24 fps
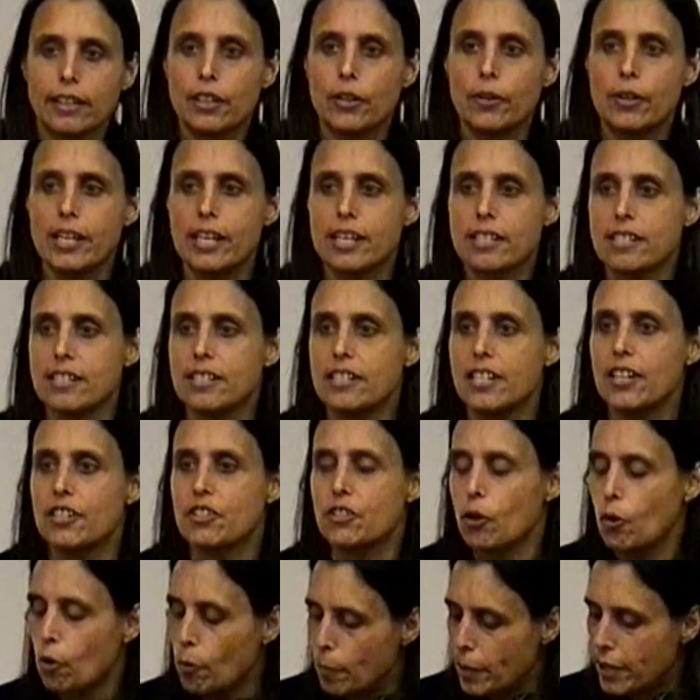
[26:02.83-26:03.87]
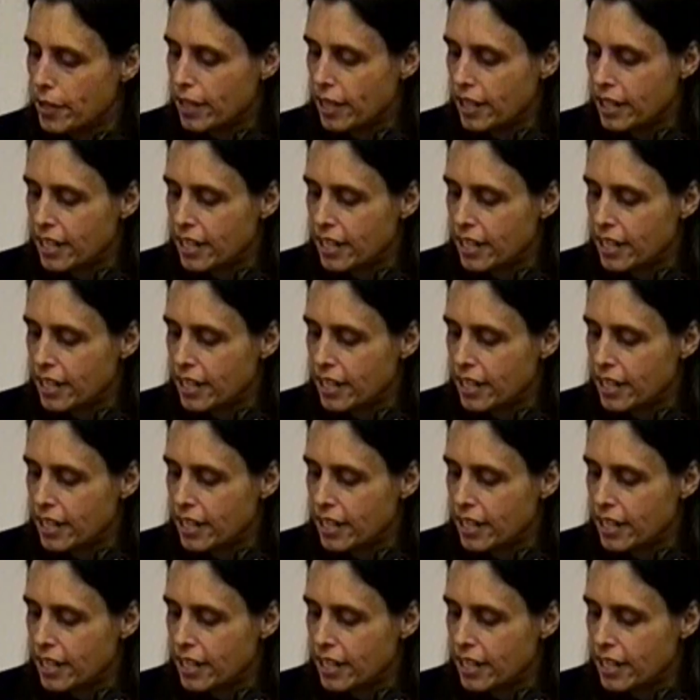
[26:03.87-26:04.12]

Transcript: You know, he hasn't yet told